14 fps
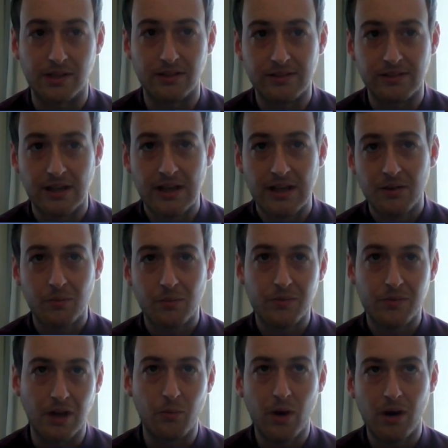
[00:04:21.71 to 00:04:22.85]
And
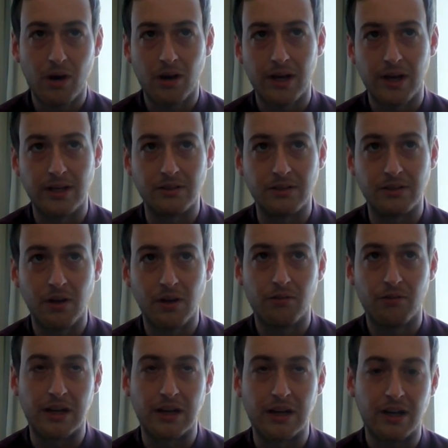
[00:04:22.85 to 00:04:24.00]
while I
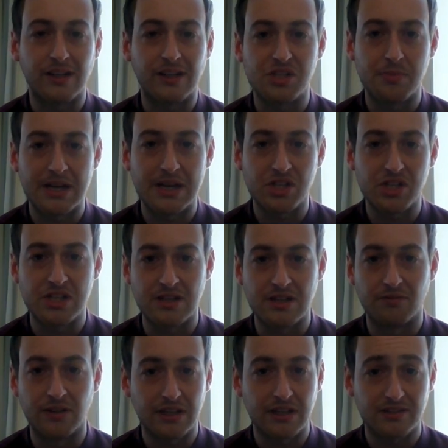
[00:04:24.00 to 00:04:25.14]
really like Sasha Banks, she's
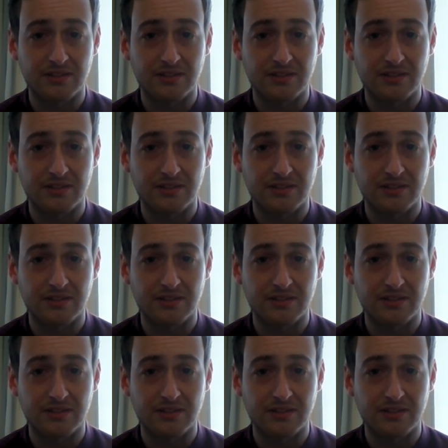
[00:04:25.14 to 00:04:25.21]
done